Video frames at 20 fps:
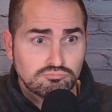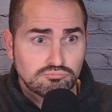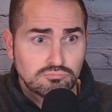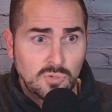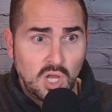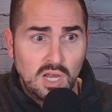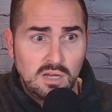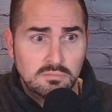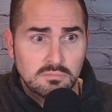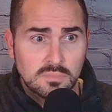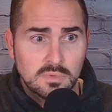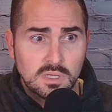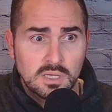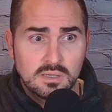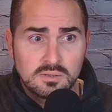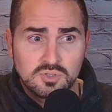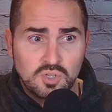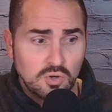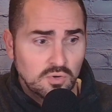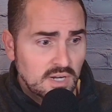Okay?
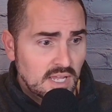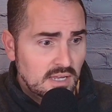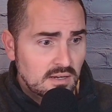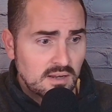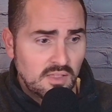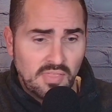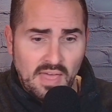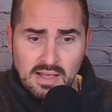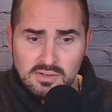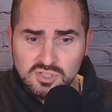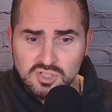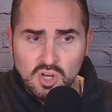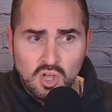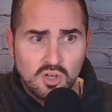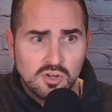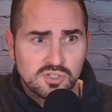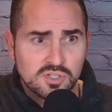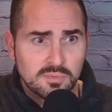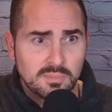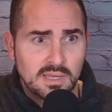Donate
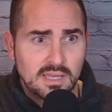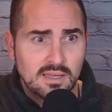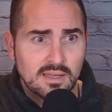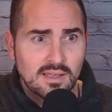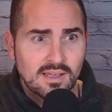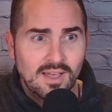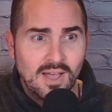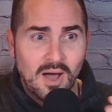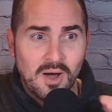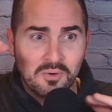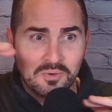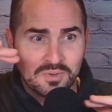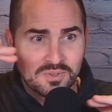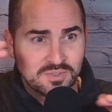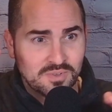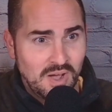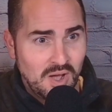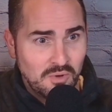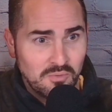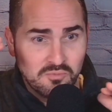$1,000 to me.
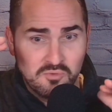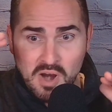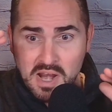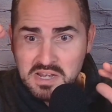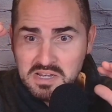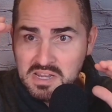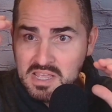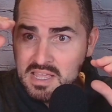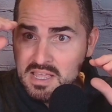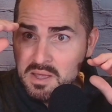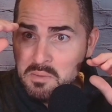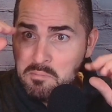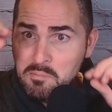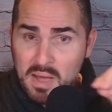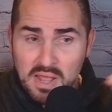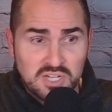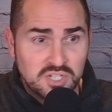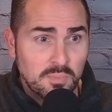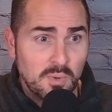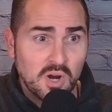I'll run
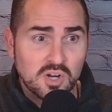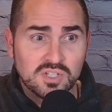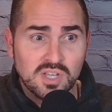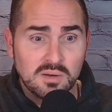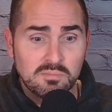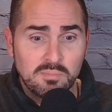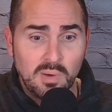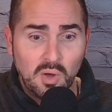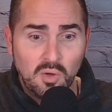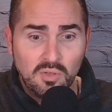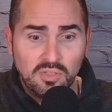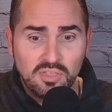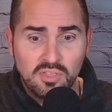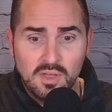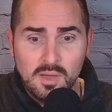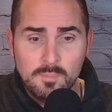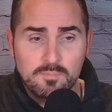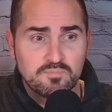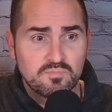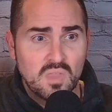benchmarks on both.
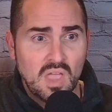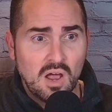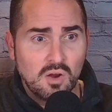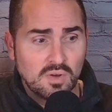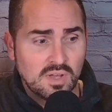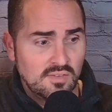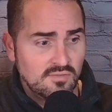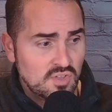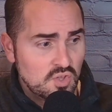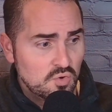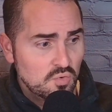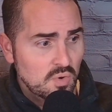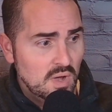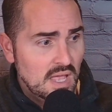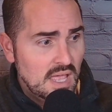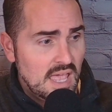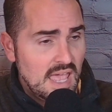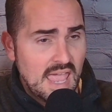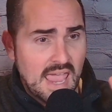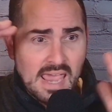I'll give you
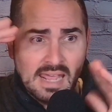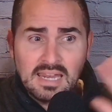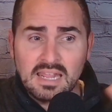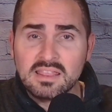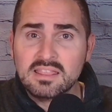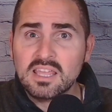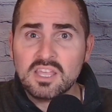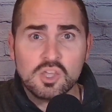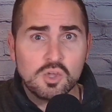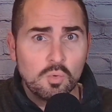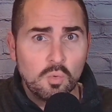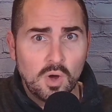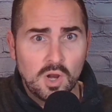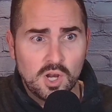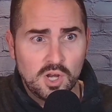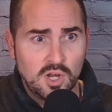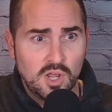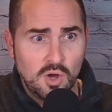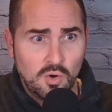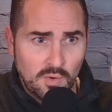anything you want to
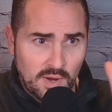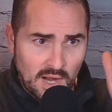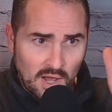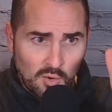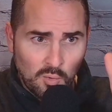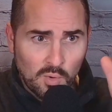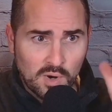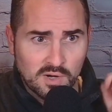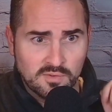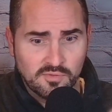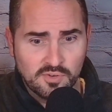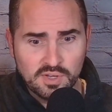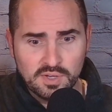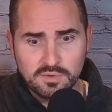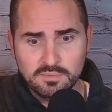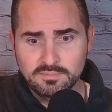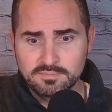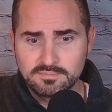know, and I'll work for you.